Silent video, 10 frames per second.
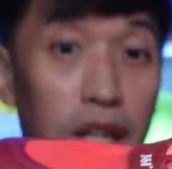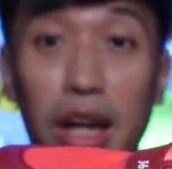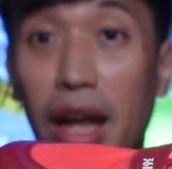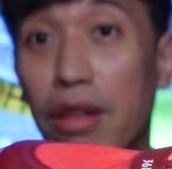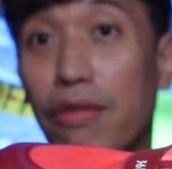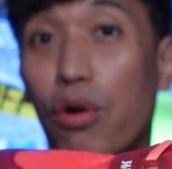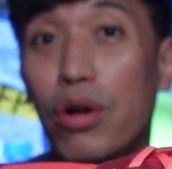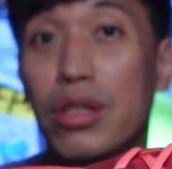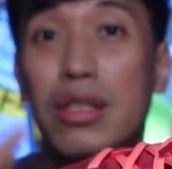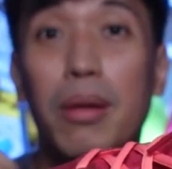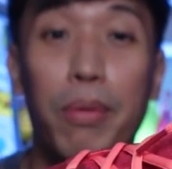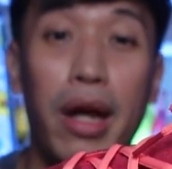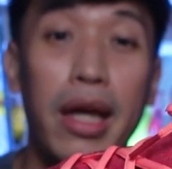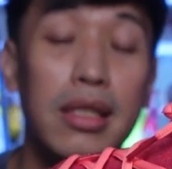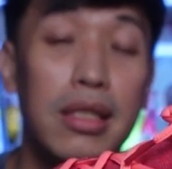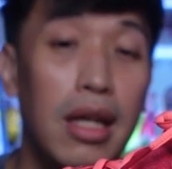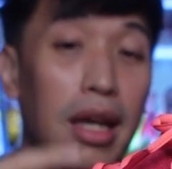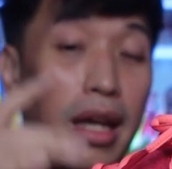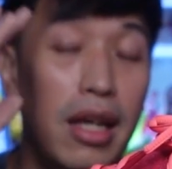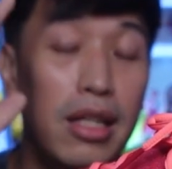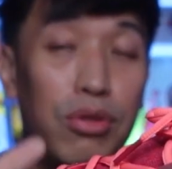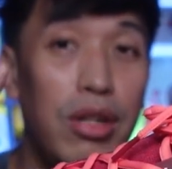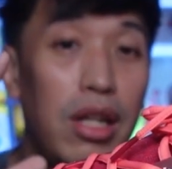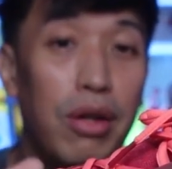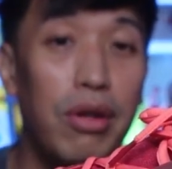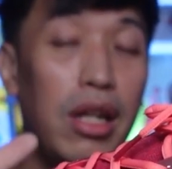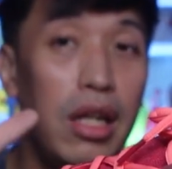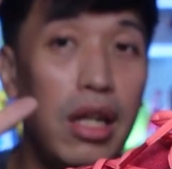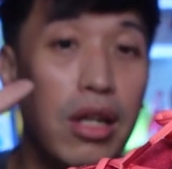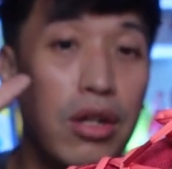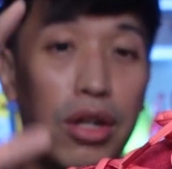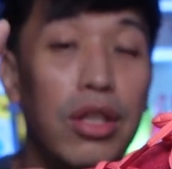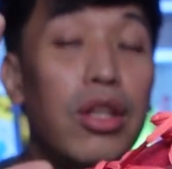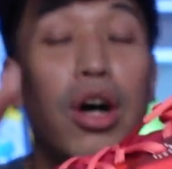year. And of course, the price is really good